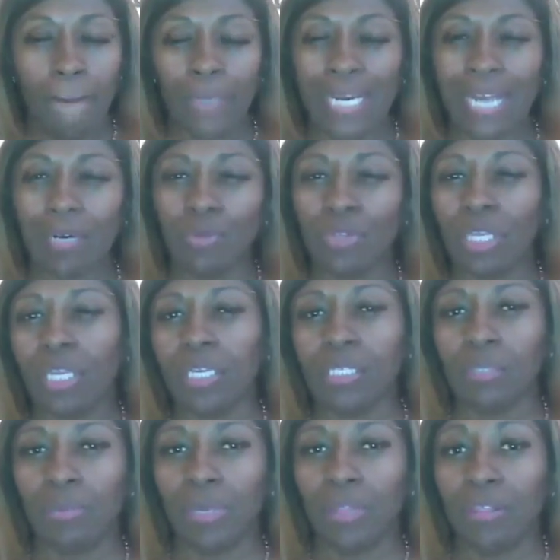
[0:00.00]
but I don't think
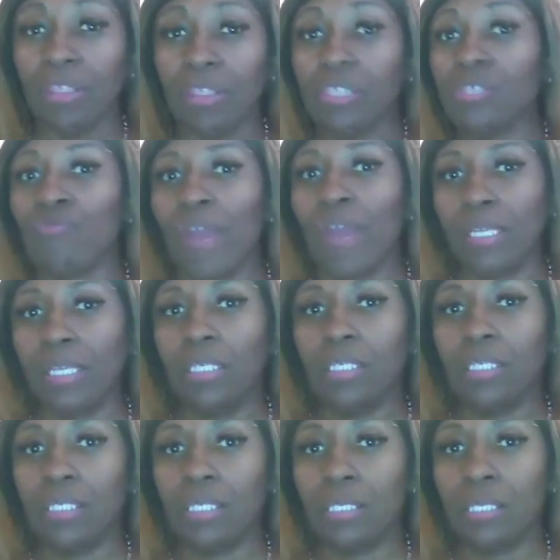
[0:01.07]
it's been this
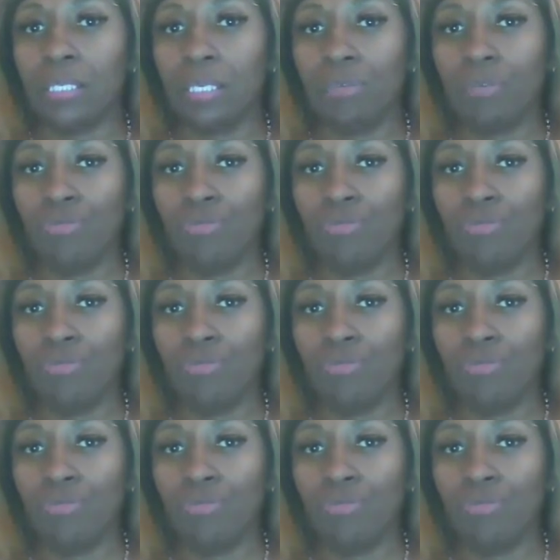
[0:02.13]
reckless.